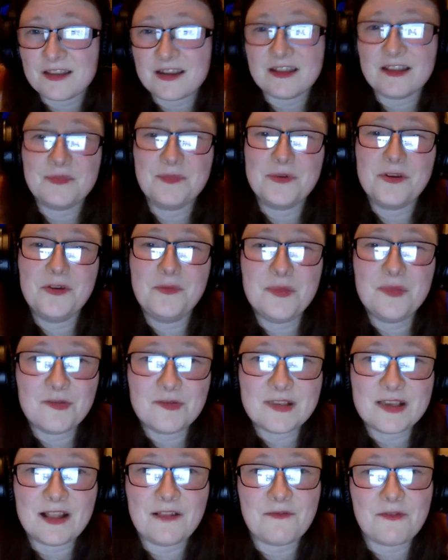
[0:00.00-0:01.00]
And it's become
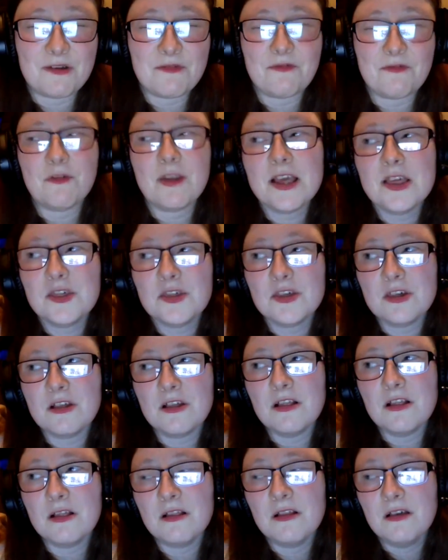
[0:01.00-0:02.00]
so self
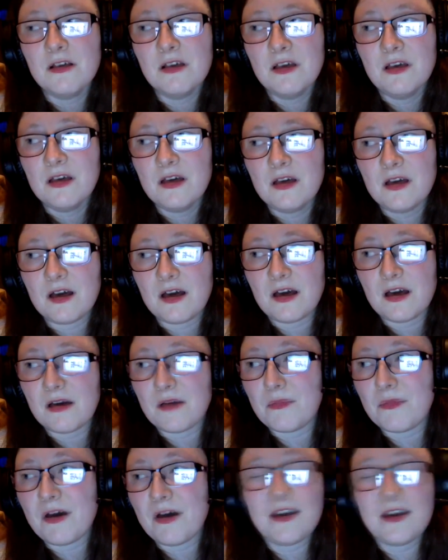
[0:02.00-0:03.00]
referential
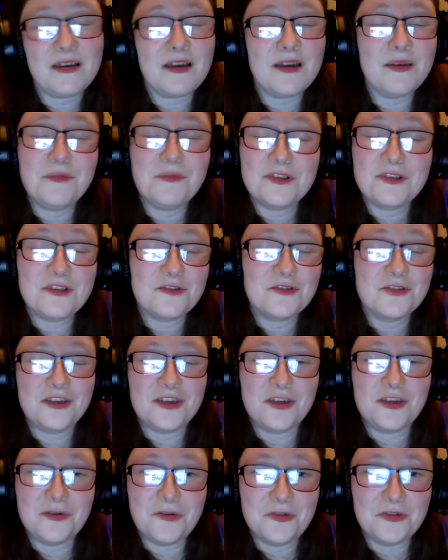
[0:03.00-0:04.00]
um, I, I'm such
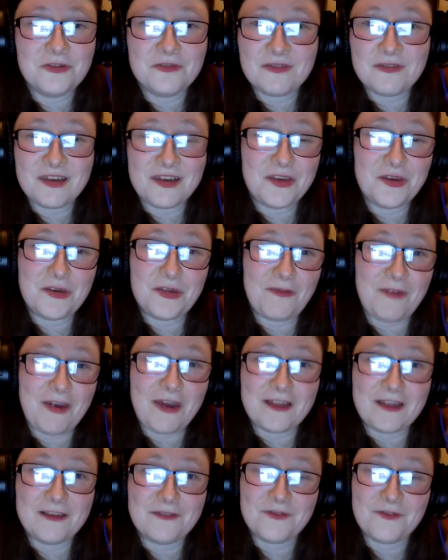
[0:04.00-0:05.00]
a huge a huge
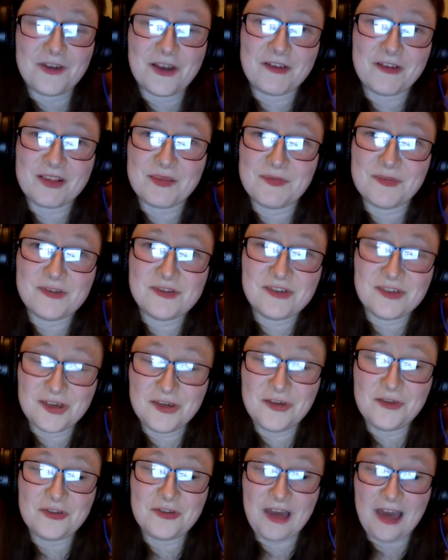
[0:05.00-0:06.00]
fan of Drag Race. I'm such a
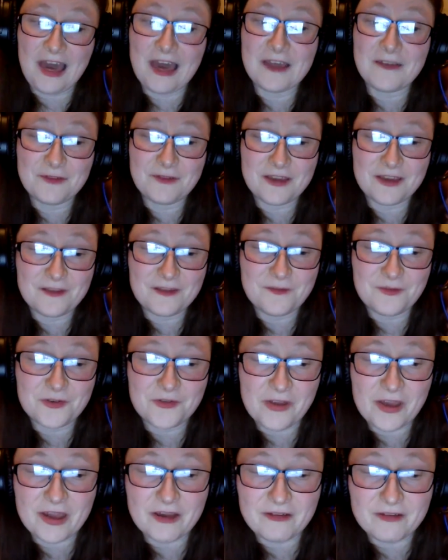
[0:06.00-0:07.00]
huge advocate for
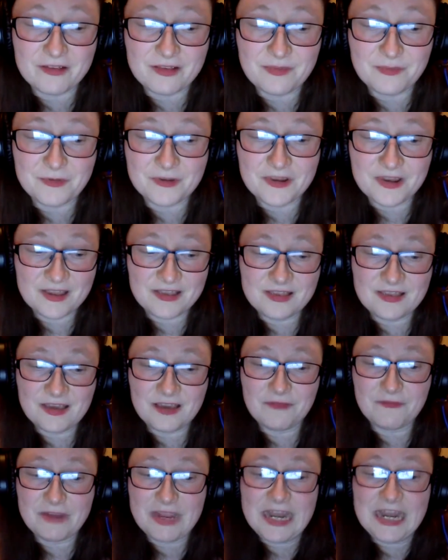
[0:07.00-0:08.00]
Drag Race, but I
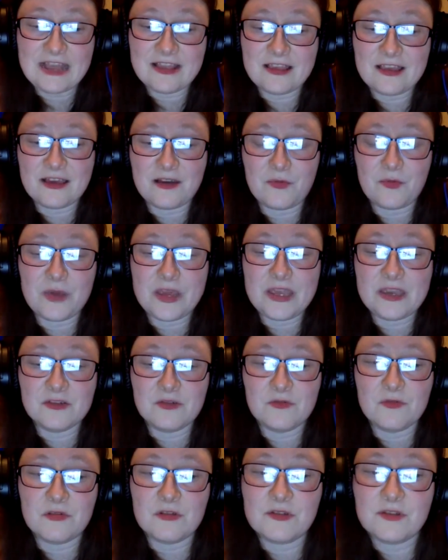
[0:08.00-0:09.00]
I really think we
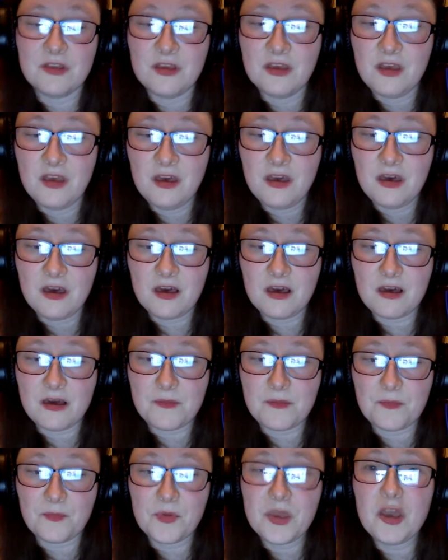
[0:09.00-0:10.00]
don't,
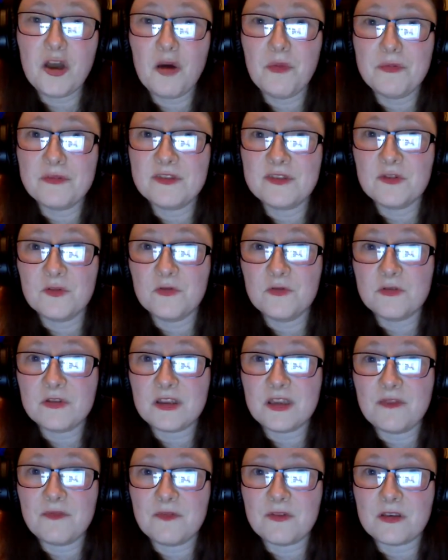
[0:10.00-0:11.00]
um, we almost don't
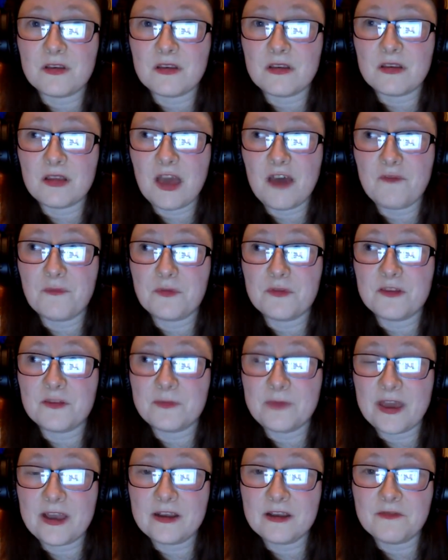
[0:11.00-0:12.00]
even have
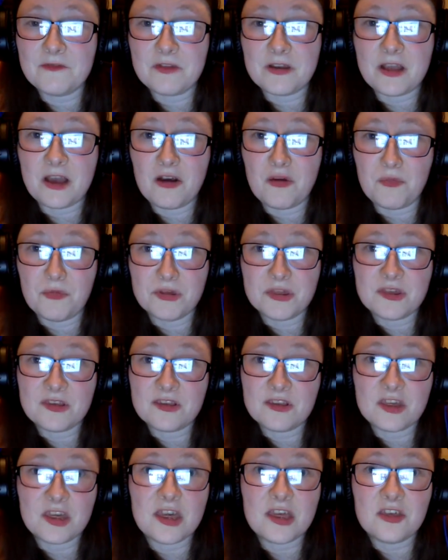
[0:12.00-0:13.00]
perspective on how much
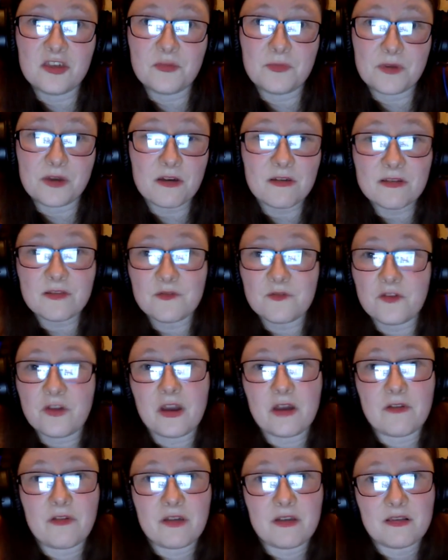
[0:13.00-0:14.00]
has changed because of
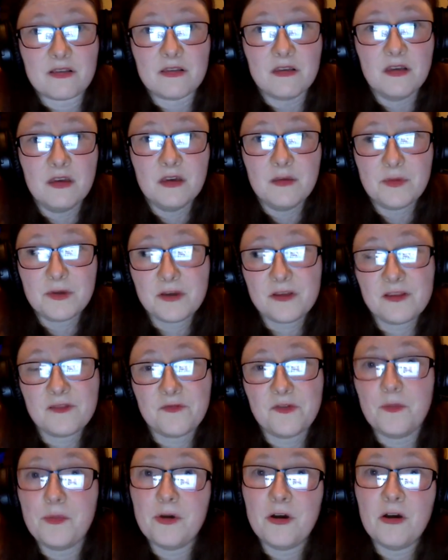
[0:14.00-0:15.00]
Drag Race, because
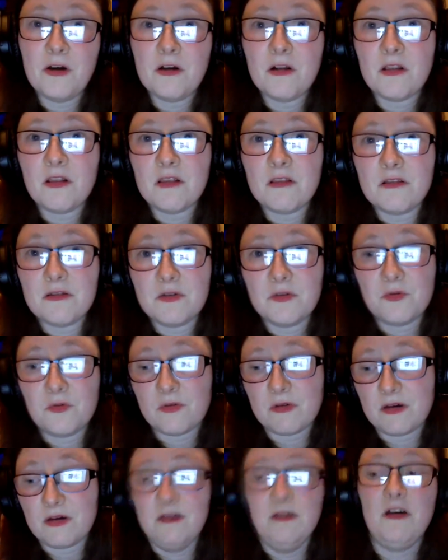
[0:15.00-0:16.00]
of RuPaul,
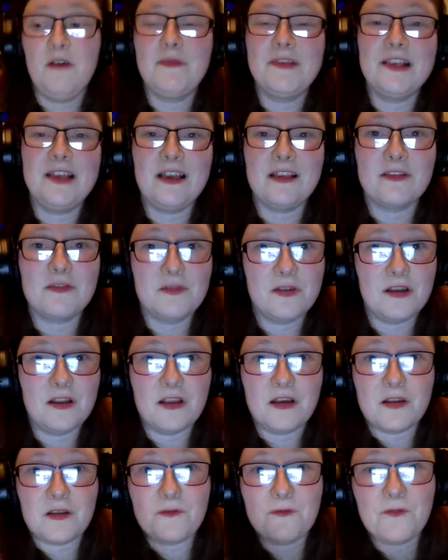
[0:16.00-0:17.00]
who obviously has done a
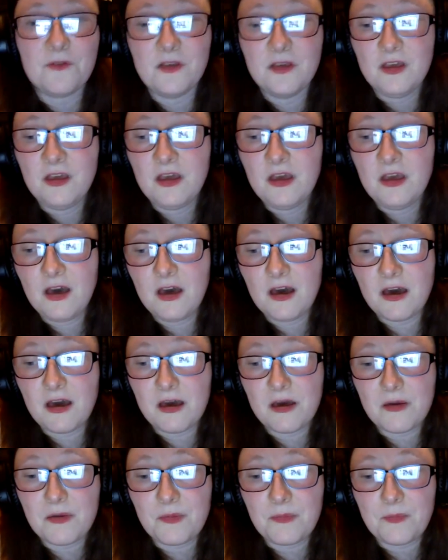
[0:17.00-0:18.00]
lot of,
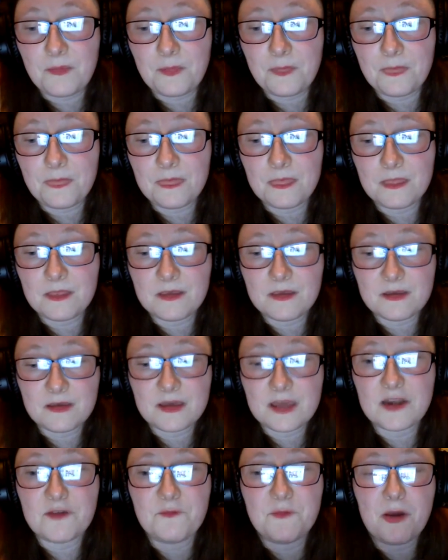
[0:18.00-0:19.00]
um,
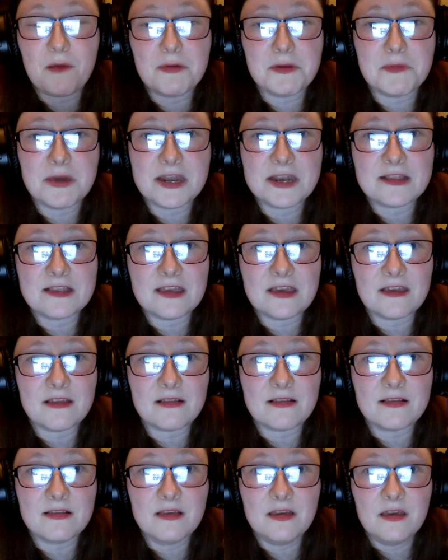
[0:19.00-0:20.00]
kind of problematic
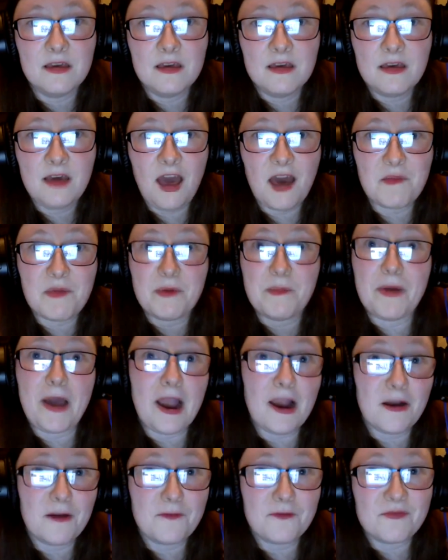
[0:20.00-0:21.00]
things um,
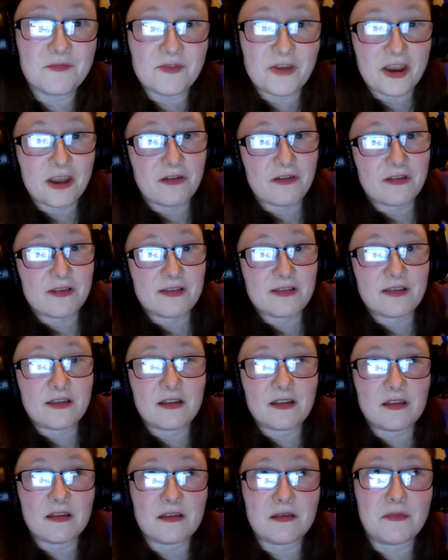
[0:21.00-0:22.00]
apart from Drag Race
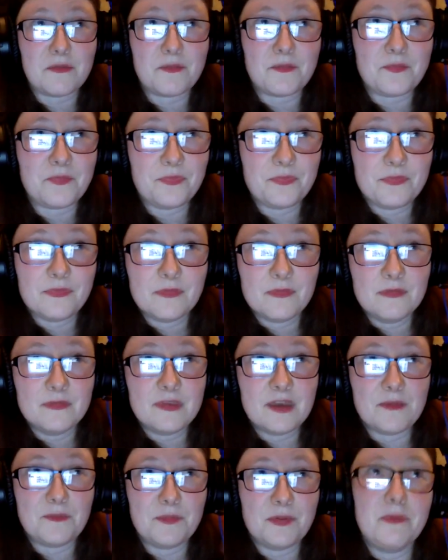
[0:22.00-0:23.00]
that um,
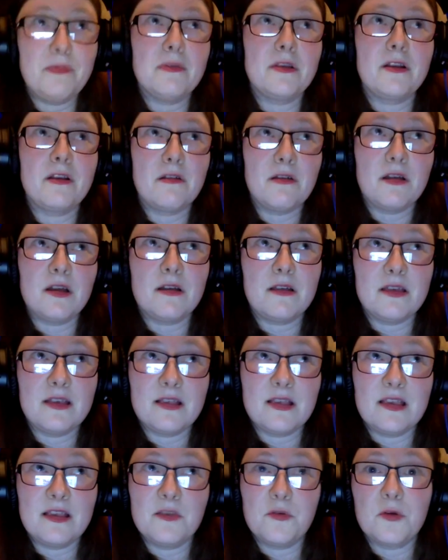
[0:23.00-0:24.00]
that people are uh,
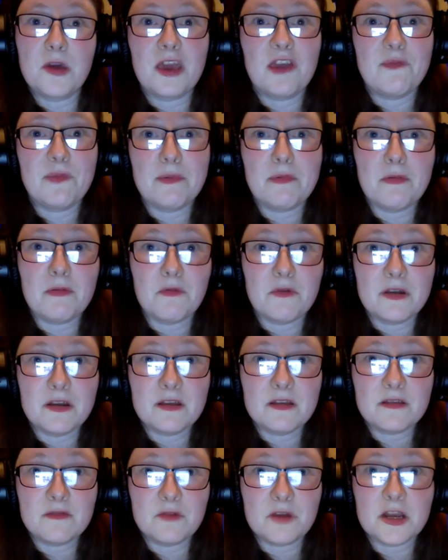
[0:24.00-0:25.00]
it, it's okay if people want
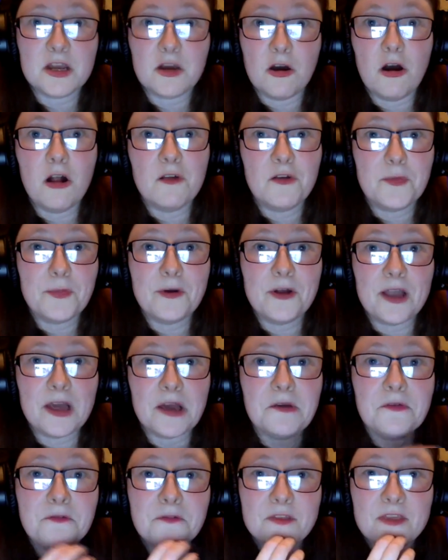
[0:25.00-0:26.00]
to want to call RuPaul
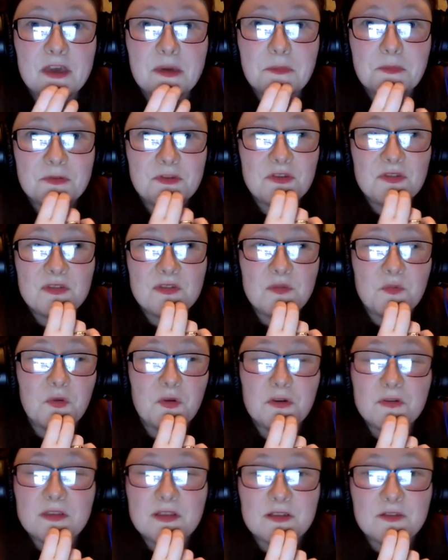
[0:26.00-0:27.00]
out for that, but just the
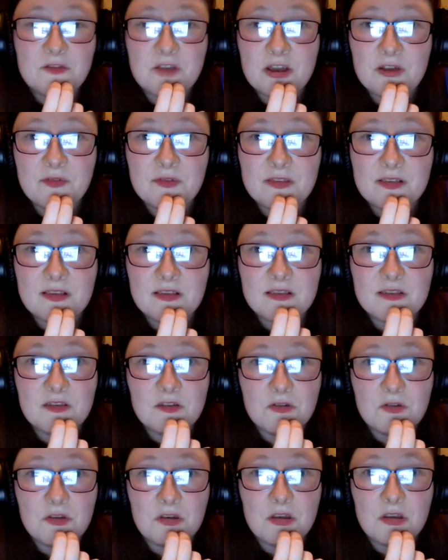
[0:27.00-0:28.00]
work that Drag Race has
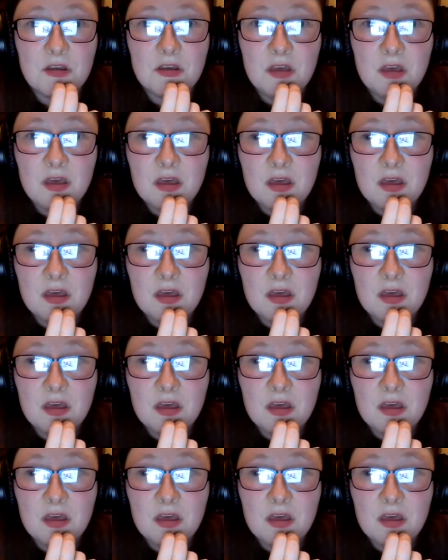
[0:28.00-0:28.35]
done,